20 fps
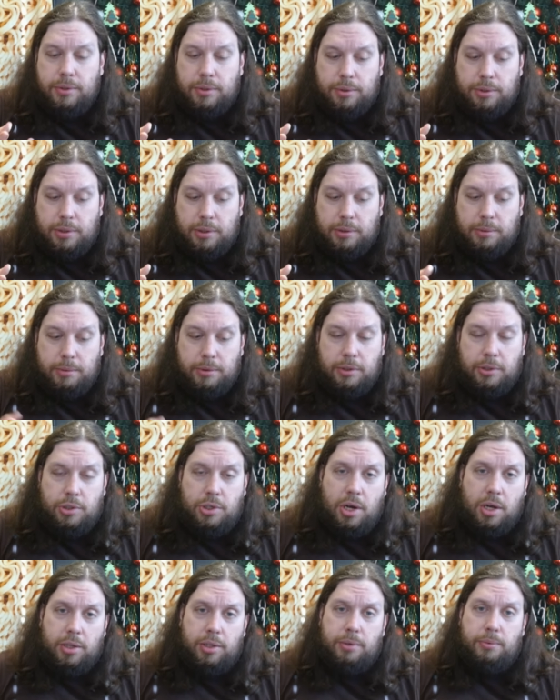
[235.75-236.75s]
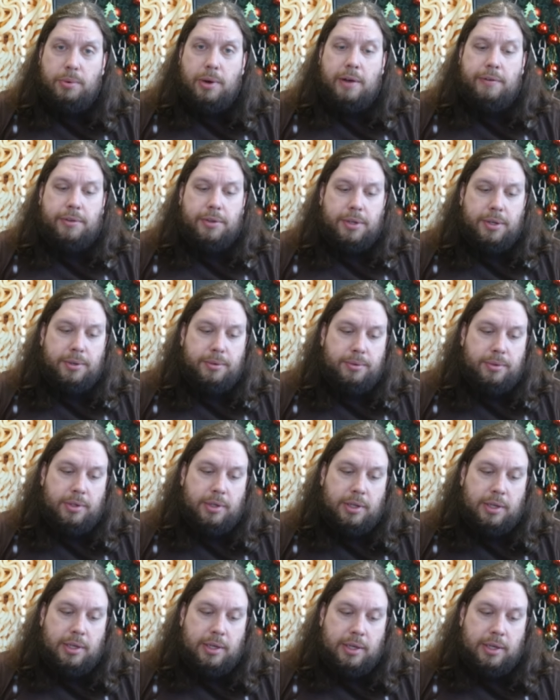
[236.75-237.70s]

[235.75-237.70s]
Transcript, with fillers: so it's a chocolate waffle cone,